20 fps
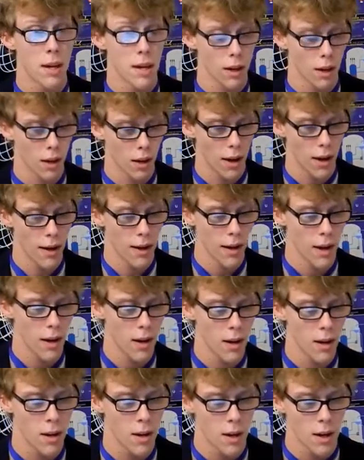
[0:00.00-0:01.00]

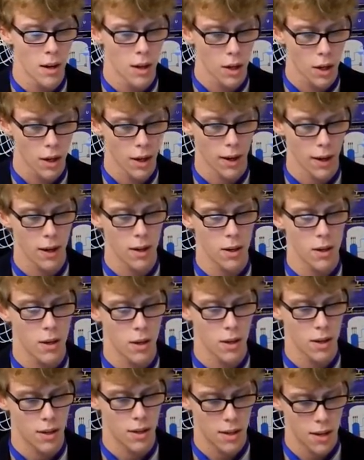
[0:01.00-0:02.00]
Claudine Guérin
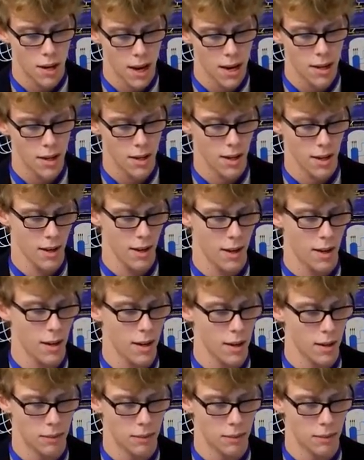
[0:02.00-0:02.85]
de Tencin.